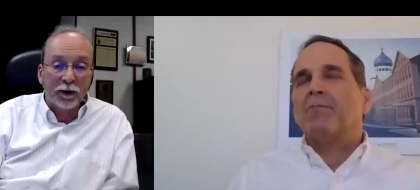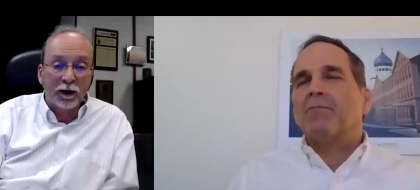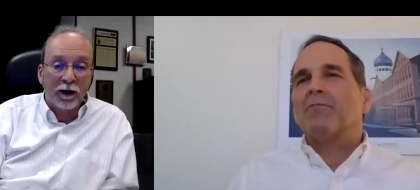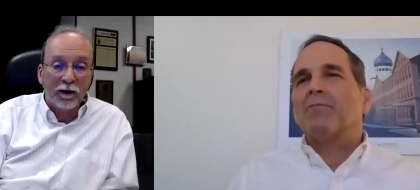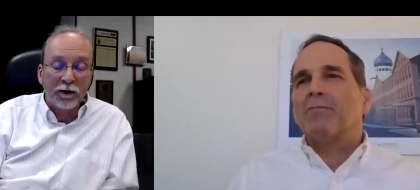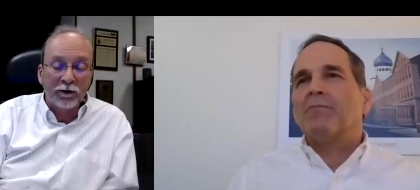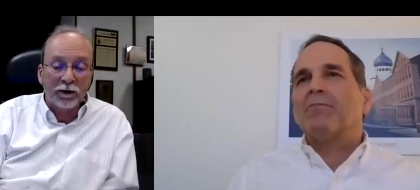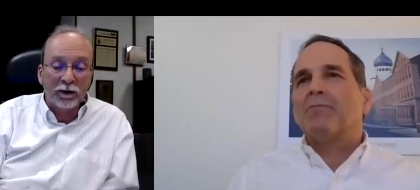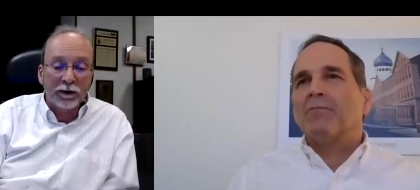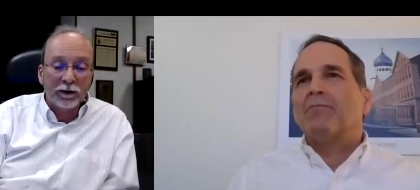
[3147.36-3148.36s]
Speaker 1: are always
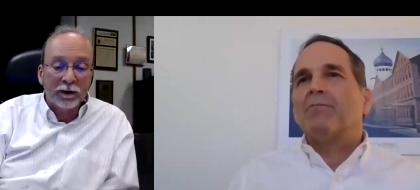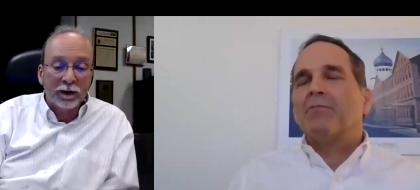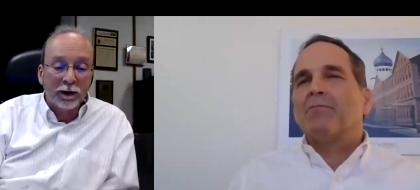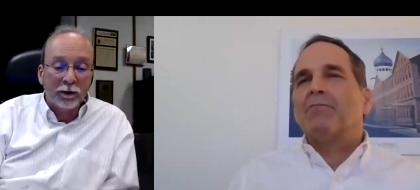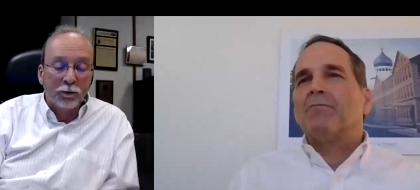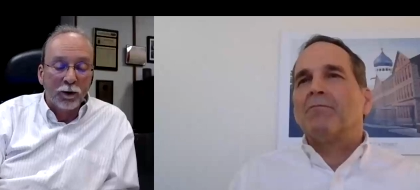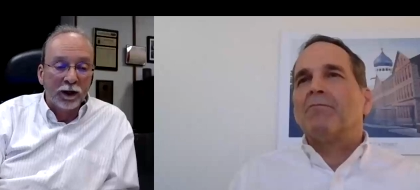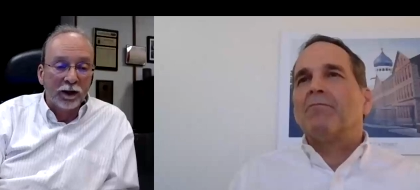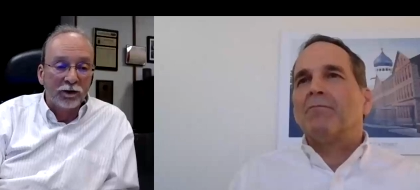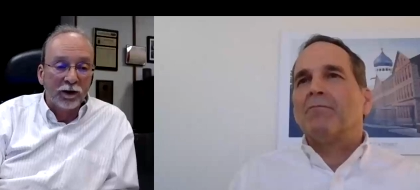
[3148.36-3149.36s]
uh,
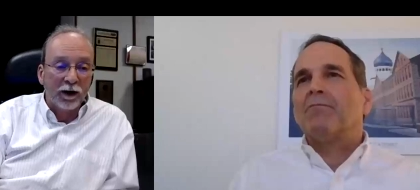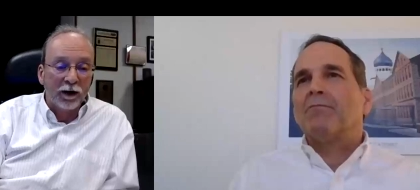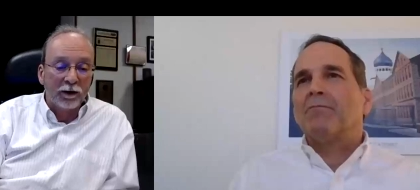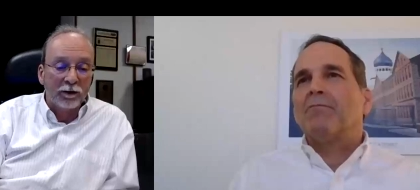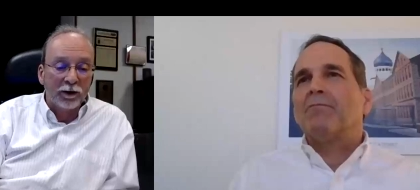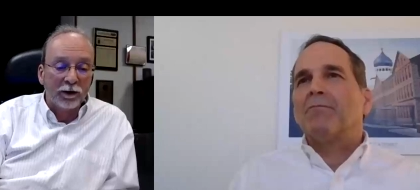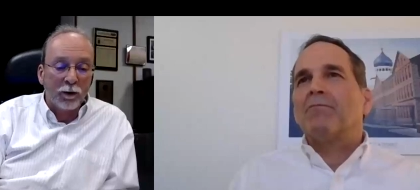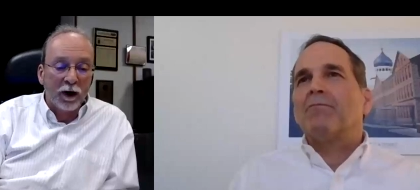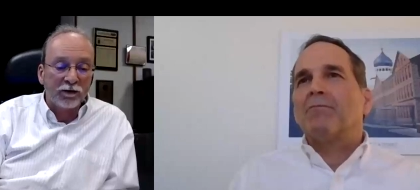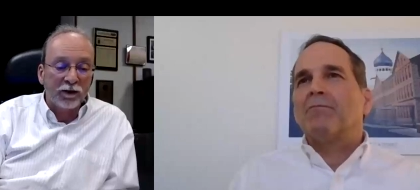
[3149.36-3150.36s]
willing to share their
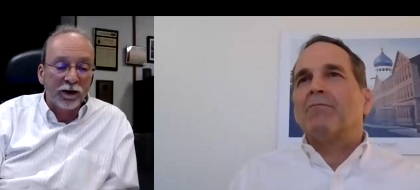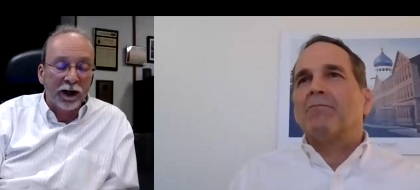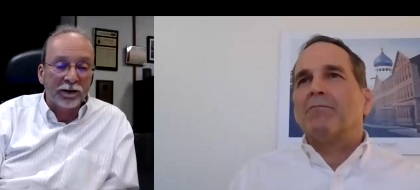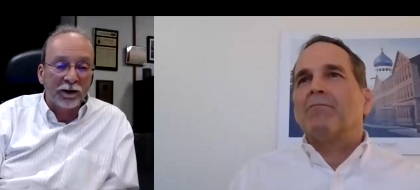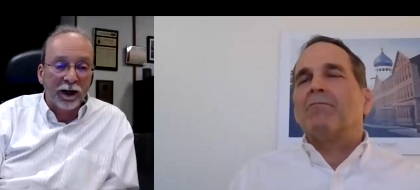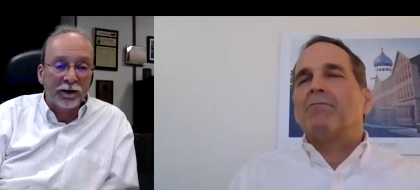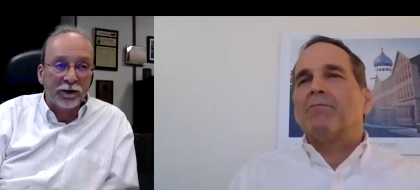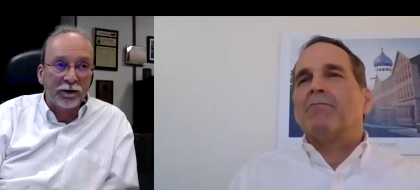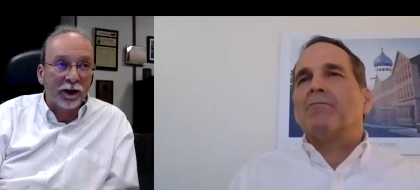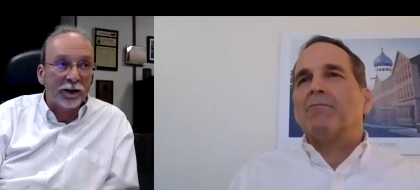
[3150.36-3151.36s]
questions and their
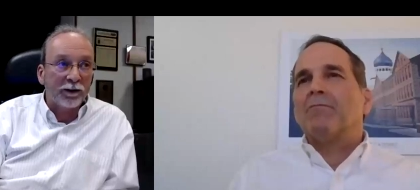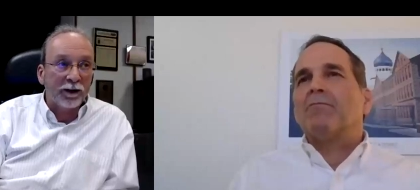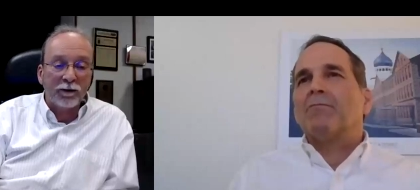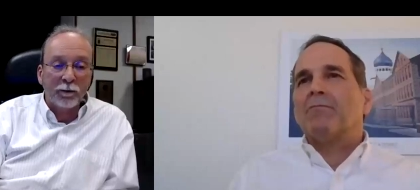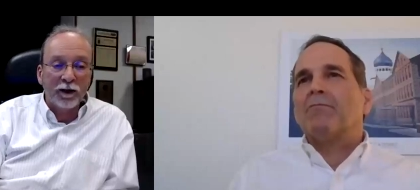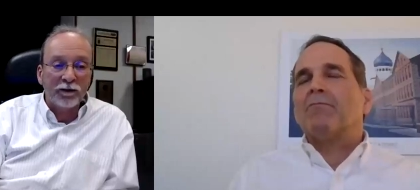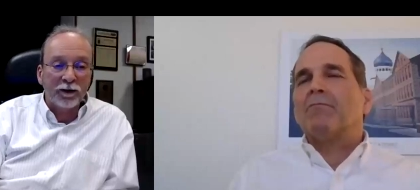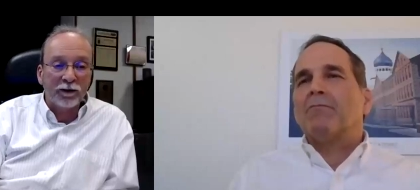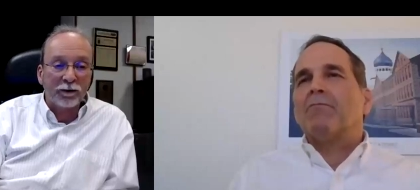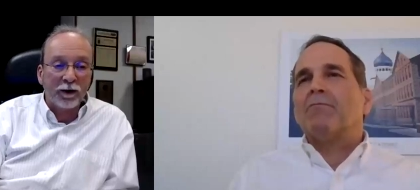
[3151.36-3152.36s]
answers and their
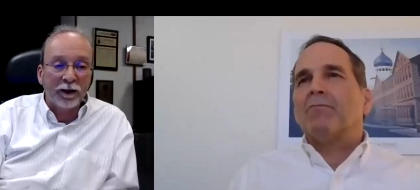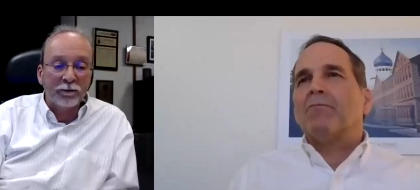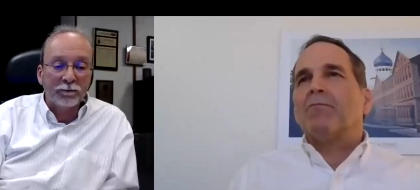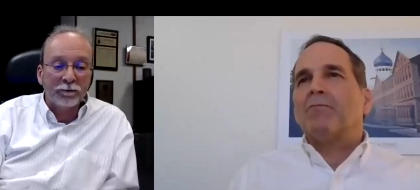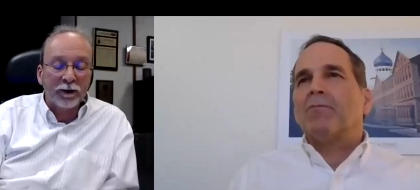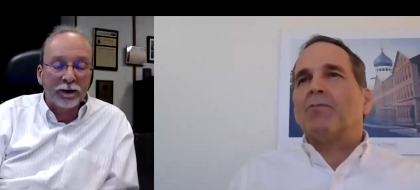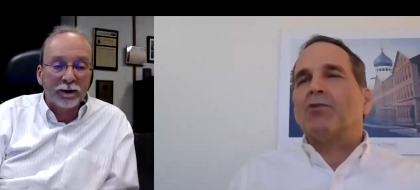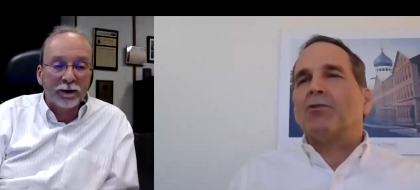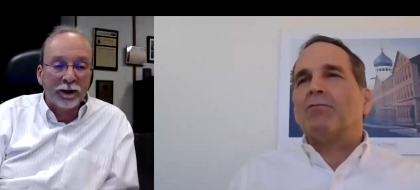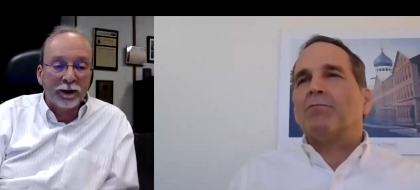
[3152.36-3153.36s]
information. It's great.
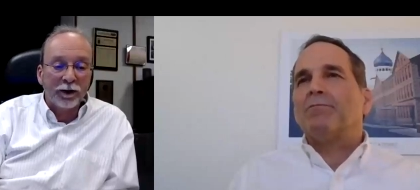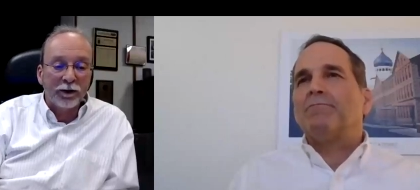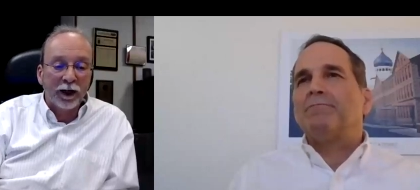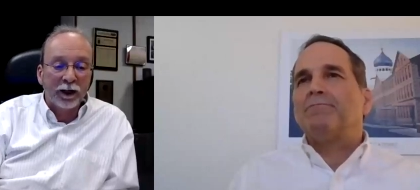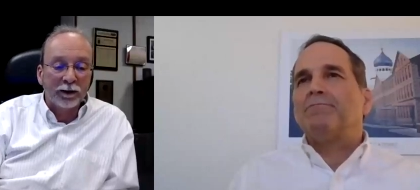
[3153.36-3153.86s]
Sure. good thing.